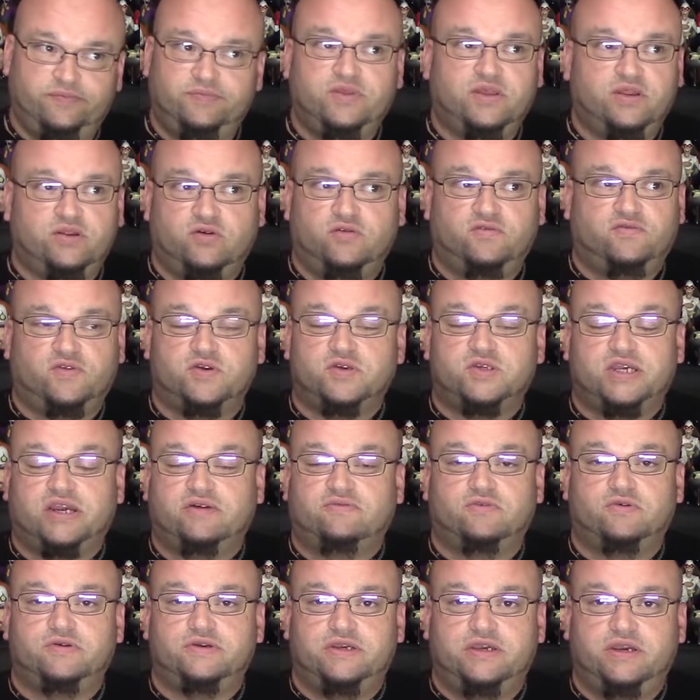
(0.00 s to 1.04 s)
you know, for
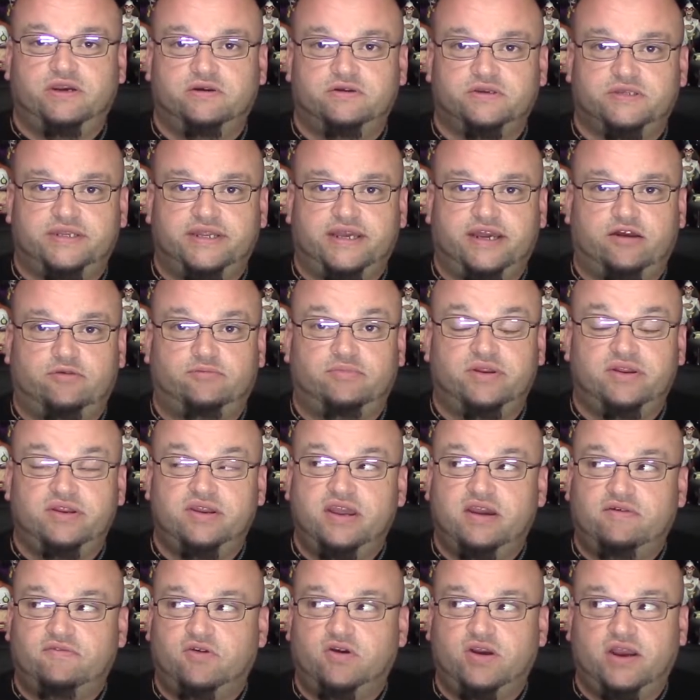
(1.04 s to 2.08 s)
several years now, but
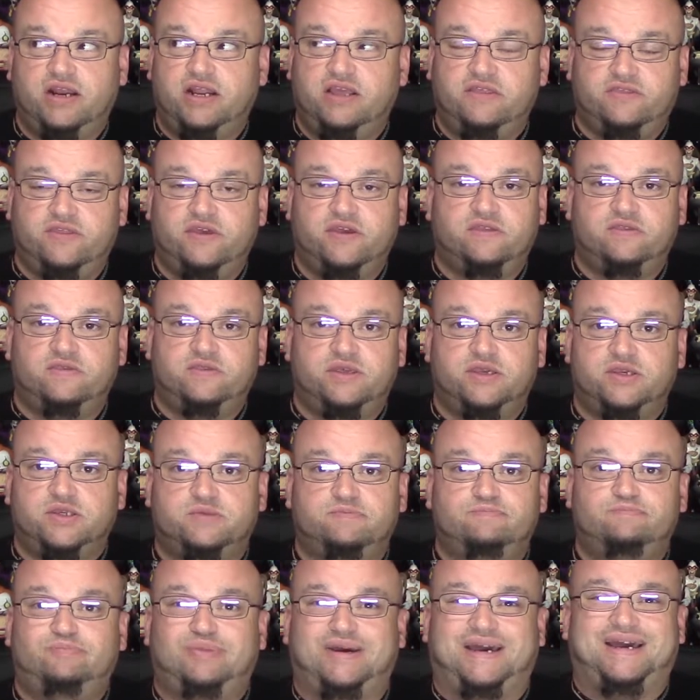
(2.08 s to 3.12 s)
never anything this
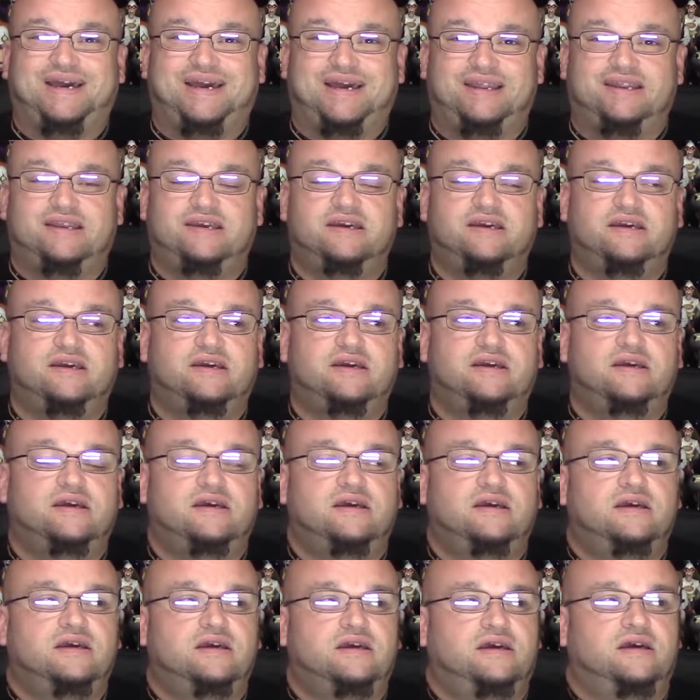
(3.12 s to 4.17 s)
bad.
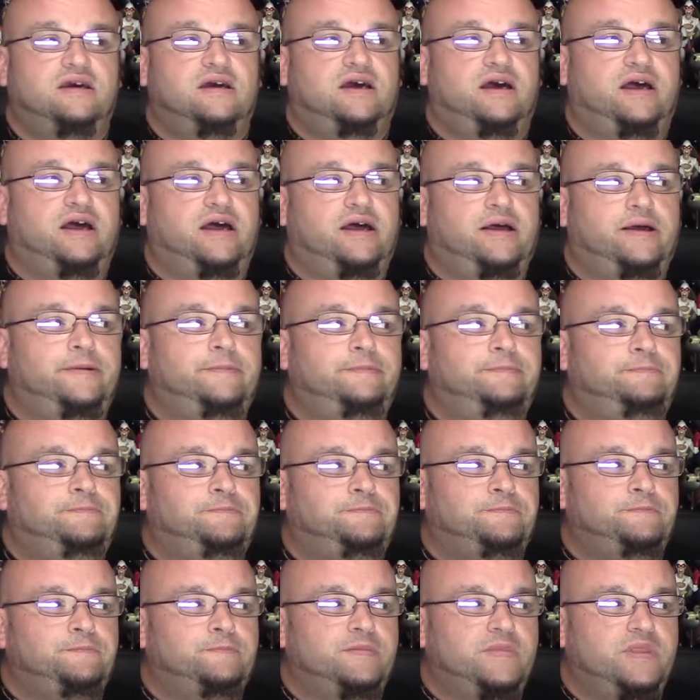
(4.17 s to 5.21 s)
Um,
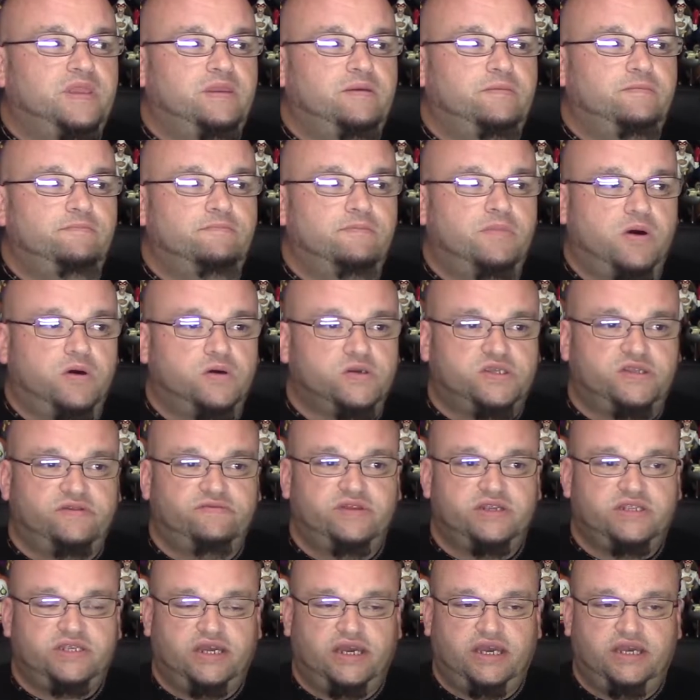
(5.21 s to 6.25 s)
most of
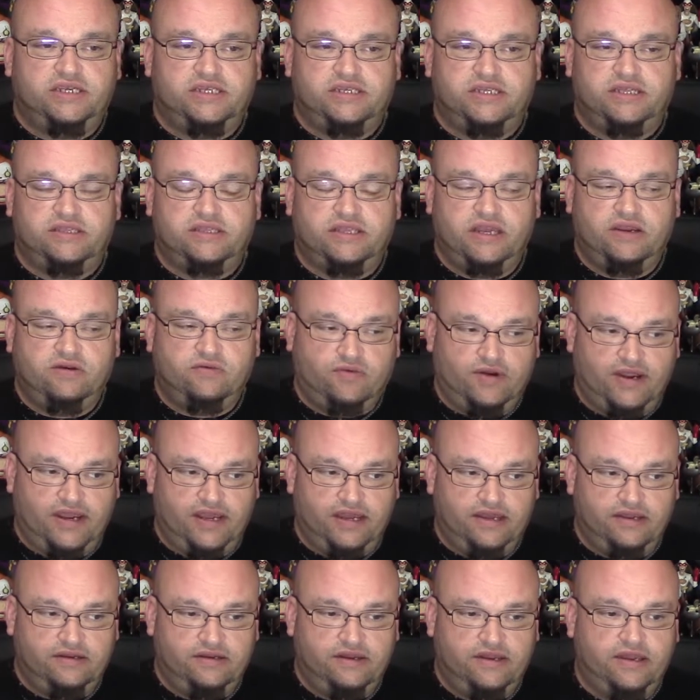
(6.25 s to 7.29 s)
the tests that they
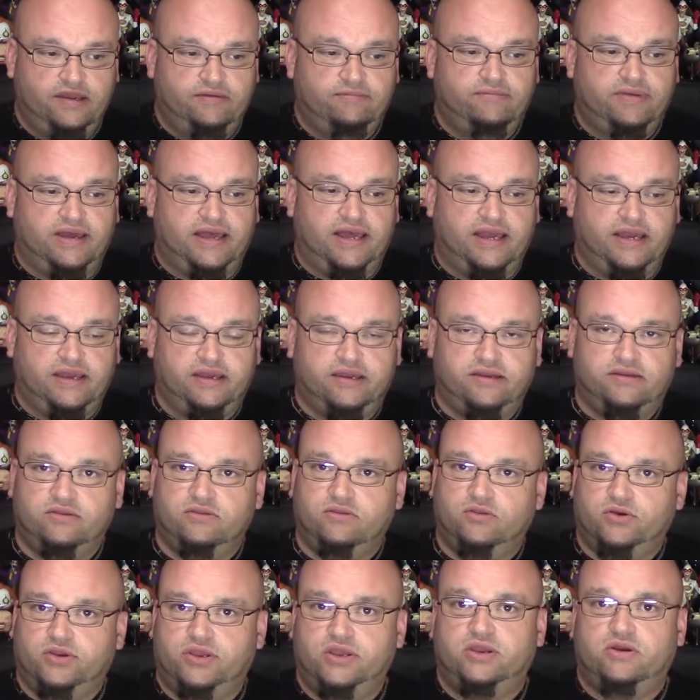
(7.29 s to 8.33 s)
ran came back
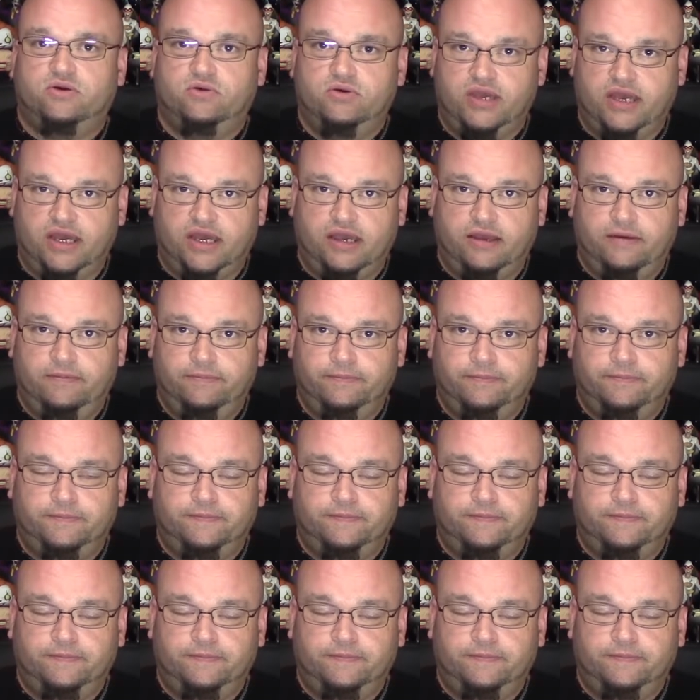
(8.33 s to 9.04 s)
looking okay.